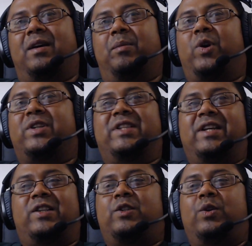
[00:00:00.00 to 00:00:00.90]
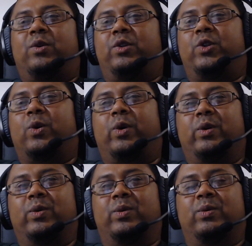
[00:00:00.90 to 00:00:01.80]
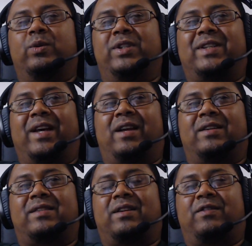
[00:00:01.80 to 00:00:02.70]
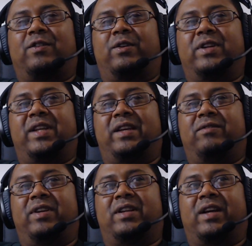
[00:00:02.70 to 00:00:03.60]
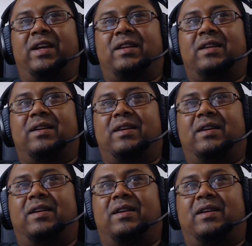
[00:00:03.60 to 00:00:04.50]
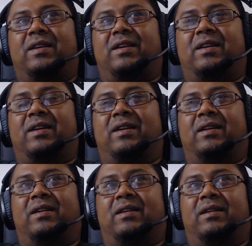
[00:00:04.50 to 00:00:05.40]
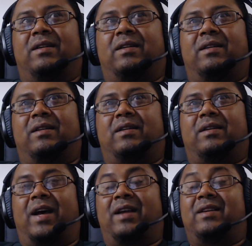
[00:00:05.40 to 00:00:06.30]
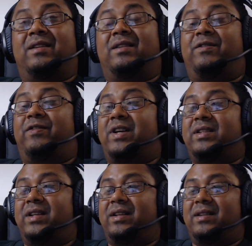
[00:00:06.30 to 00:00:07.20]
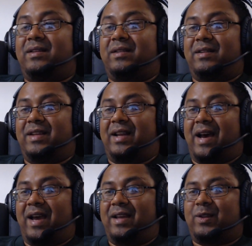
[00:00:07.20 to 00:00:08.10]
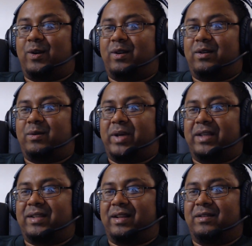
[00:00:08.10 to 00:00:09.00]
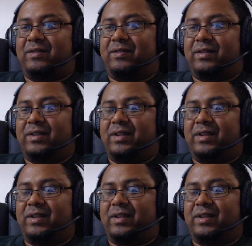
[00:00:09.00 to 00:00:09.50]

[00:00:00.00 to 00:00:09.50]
because they just don't show you this kind of stuff on TV, right? And then the first thing that I thought to myself,